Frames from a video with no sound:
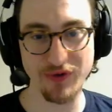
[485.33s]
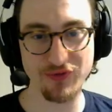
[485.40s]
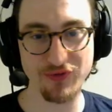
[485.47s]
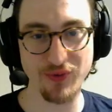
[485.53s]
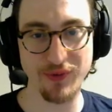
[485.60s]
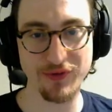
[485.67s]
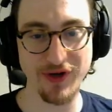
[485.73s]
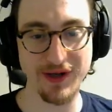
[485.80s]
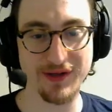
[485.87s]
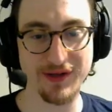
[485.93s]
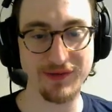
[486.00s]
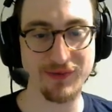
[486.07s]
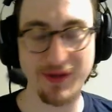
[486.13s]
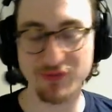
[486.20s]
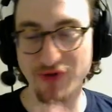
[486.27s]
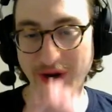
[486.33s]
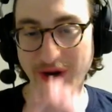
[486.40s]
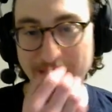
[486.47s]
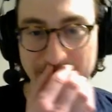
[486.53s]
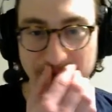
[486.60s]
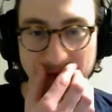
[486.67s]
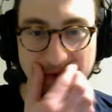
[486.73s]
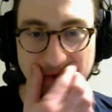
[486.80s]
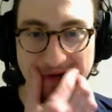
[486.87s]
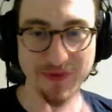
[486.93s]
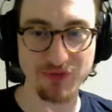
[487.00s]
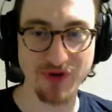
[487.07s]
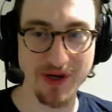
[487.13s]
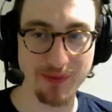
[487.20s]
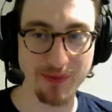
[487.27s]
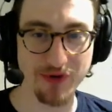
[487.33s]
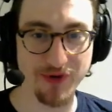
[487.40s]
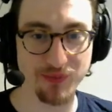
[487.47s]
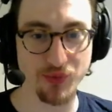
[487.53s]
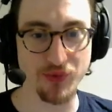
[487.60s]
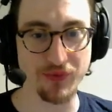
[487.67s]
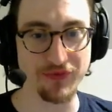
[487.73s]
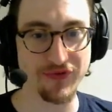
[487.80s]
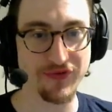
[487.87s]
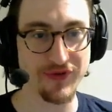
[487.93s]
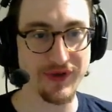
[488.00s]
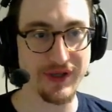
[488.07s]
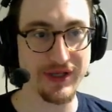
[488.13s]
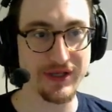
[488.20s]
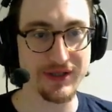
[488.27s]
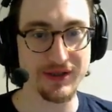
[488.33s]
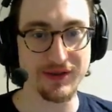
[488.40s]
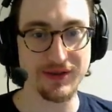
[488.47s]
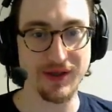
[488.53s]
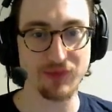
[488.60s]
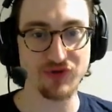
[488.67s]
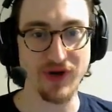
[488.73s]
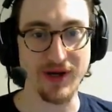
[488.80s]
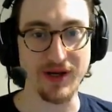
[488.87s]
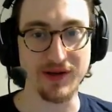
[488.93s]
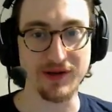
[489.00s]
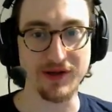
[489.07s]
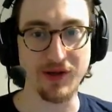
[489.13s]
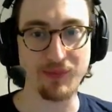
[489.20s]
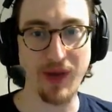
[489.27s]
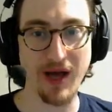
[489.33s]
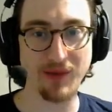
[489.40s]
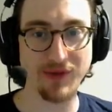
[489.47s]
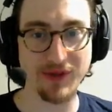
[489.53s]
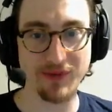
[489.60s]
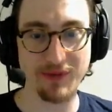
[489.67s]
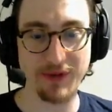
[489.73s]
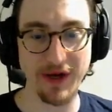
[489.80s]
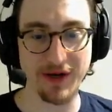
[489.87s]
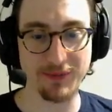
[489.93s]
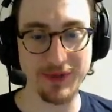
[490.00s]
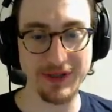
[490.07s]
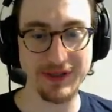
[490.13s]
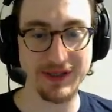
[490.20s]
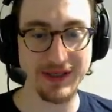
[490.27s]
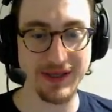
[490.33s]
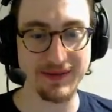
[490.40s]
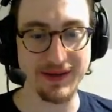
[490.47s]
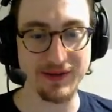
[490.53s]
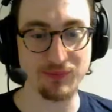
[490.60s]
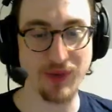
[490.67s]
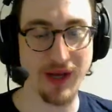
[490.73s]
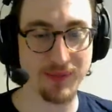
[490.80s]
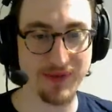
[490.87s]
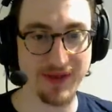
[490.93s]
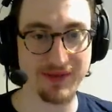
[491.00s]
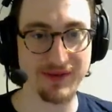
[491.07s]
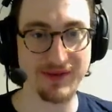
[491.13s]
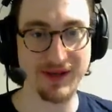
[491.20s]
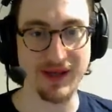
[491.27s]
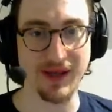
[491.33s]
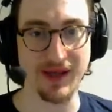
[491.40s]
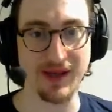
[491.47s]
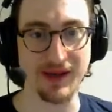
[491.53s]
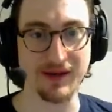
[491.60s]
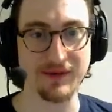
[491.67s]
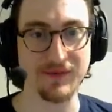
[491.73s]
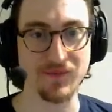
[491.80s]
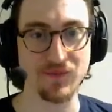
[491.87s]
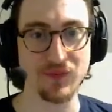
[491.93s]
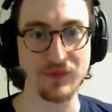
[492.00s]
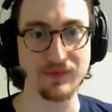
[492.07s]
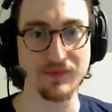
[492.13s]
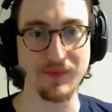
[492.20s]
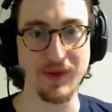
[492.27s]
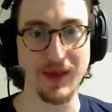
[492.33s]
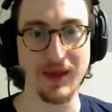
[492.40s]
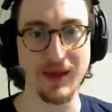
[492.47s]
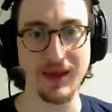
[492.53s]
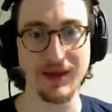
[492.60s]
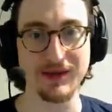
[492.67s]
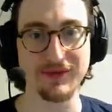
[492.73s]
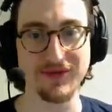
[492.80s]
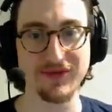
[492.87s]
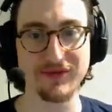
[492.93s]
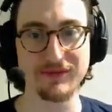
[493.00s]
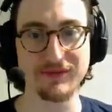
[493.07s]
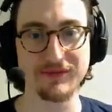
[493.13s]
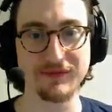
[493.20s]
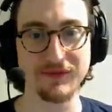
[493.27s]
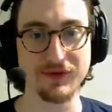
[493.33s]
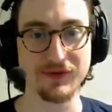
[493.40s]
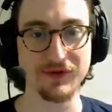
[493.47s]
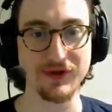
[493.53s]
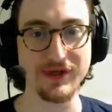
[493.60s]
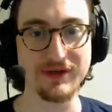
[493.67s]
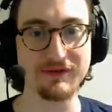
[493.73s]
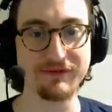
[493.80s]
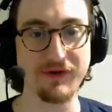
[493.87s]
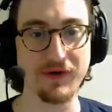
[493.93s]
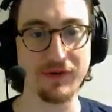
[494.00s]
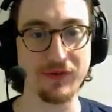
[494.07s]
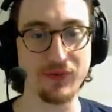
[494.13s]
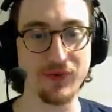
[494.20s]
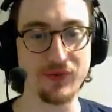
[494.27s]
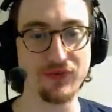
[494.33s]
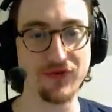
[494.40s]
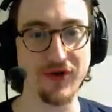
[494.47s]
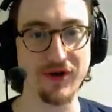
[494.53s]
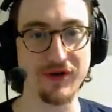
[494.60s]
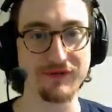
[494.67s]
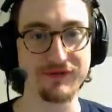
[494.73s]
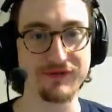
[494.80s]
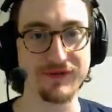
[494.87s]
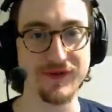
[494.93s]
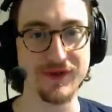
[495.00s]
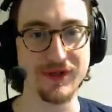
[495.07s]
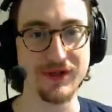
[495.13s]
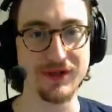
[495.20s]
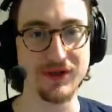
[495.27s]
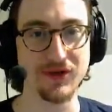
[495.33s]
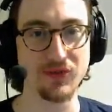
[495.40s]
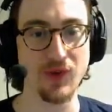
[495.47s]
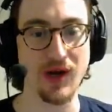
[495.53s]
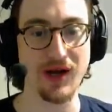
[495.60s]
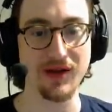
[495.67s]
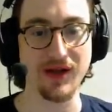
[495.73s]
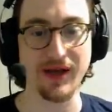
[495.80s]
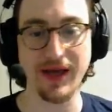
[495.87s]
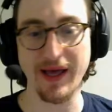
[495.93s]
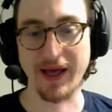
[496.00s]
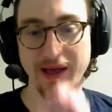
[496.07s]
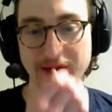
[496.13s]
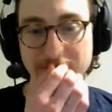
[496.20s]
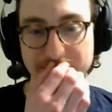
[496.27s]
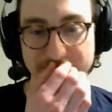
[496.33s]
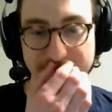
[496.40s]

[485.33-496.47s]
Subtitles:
much what I'm trying to do is I'm trying to build up wounds. I'm trying to Abominate them onto me and then pop Death and Decay and cleave all the wounds off while I have